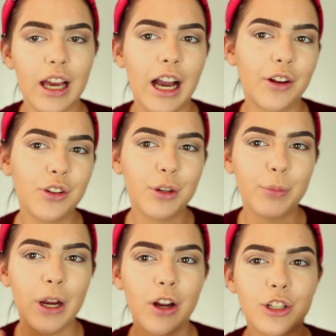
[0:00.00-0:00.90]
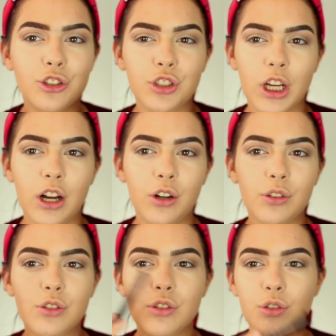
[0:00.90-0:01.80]
How do you compare a
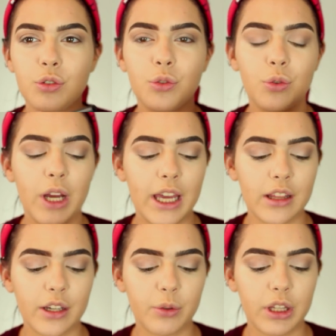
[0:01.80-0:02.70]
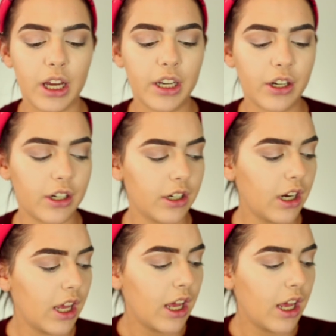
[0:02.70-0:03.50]
gel to a liquid liner?